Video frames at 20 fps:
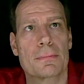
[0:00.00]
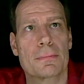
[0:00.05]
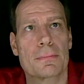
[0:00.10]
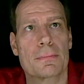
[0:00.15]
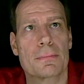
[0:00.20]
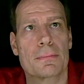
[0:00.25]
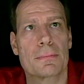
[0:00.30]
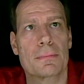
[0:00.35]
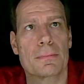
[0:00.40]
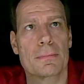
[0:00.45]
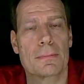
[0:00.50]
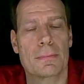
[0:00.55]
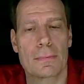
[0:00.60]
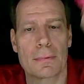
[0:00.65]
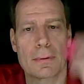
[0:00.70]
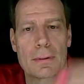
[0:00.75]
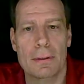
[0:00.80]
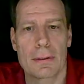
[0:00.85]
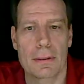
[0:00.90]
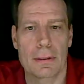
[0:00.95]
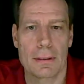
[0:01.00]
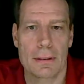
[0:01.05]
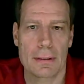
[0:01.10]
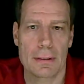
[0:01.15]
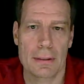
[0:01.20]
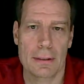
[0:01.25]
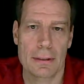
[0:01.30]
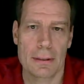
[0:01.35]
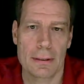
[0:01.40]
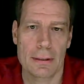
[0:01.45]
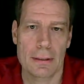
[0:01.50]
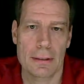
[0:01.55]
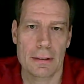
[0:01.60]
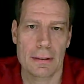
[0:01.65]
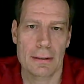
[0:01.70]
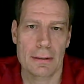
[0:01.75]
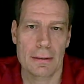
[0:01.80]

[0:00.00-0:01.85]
Nobody speaks.